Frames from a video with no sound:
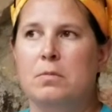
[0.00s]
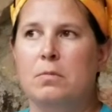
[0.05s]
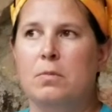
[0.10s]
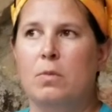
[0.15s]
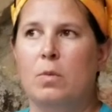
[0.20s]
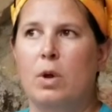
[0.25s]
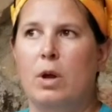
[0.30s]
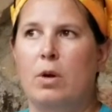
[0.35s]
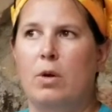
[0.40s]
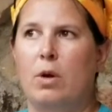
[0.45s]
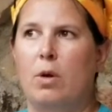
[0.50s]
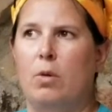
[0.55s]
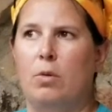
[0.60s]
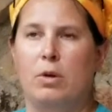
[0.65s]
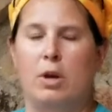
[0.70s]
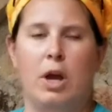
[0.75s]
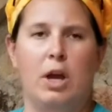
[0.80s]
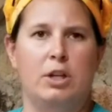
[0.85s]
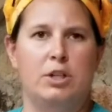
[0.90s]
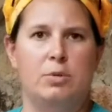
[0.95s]
Well, oh
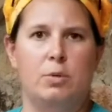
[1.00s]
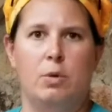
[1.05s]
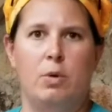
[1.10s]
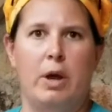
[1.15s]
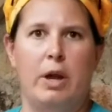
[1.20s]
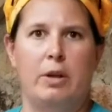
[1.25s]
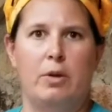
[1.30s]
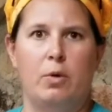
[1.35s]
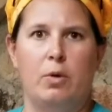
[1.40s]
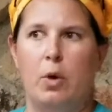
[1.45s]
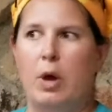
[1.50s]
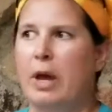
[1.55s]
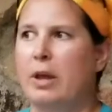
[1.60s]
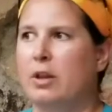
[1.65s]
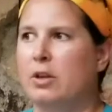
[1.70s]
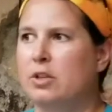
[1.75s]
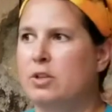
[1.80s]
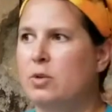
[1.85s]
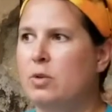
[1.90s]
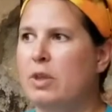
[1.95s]
gosh, well, I don't know how to
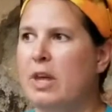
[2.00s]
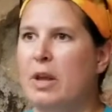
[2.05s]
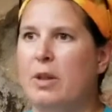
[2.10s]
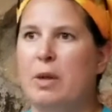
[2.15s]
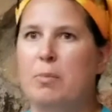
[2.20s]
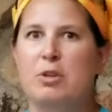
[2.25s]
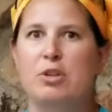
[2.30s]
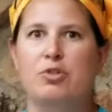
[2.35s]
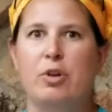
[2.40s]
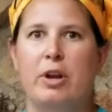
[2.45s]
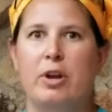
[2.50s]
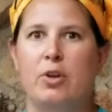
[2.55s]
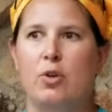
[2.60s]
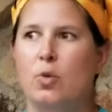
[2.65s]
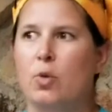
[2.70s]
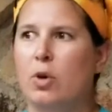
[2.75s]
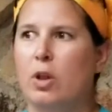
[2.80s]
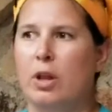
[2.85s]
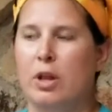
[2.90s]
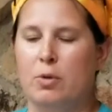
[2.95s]
do that. Let me try to
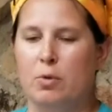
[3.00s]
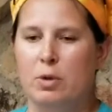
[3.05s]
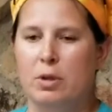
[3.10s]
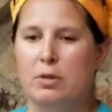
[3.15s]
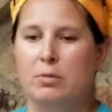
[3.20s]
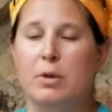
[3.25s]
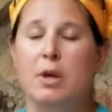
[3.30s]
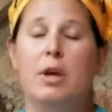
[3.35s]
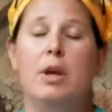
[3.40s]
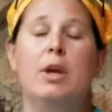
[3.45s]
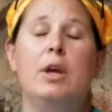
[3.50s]
Google it.